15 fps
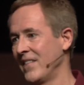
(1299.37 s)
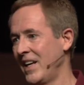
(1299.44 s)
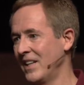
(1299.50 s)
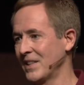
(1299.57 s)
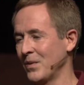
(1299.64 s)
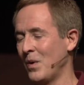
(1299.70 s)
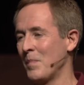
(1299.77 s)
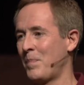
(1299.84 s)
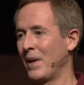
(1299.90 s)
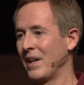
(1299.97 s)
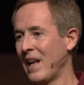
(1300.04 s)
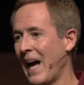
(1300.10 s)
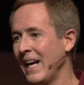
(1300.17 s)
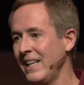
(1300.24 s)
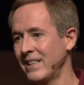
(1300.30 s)
He doesn't want
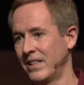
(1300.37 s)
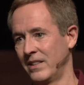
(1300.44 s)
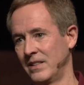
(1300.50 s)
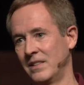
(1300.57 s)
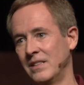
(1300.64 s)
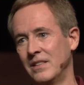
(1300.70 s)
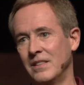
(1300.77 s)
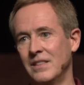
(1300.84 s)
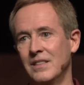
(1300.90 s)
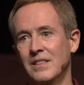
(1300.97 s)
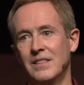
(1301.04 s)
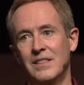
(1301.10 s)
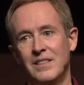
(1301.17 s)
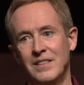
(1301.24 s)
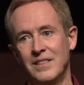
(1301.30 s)
polite.
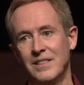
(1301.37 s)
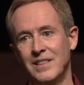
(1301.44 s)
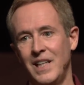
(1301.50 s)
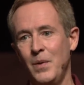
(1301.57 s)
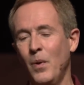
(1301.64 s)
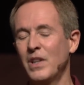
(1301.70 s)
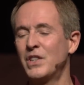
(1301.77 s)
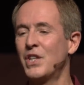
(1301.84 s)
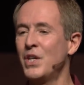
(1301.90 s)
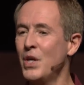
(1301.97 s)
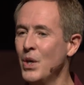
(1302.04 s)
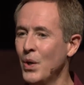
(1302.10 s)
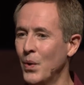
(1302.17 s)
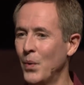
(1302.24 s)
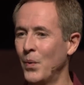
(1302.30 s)
He wants
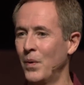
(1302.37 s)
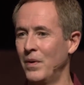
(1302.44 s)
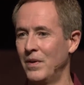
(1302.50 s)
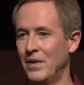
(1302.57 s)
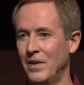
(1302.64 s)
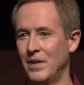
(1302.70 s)
you.